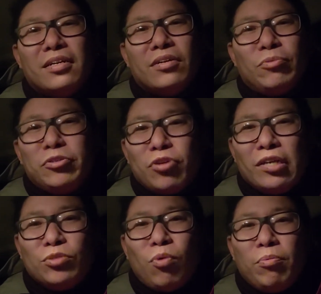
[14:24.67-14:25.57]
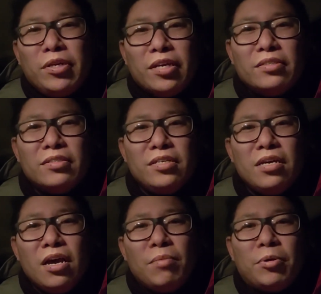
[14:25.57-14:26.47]
We trust what we can see,
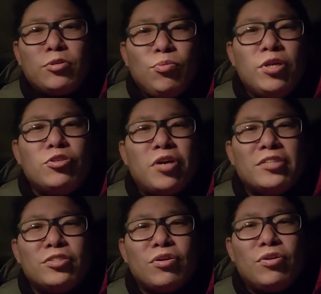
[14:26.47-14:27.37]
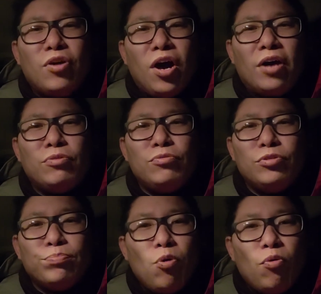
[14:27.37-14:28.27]
but do we trust a God who's
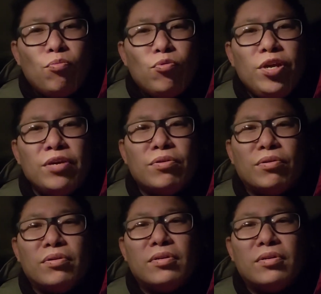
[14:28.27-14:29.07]
more real?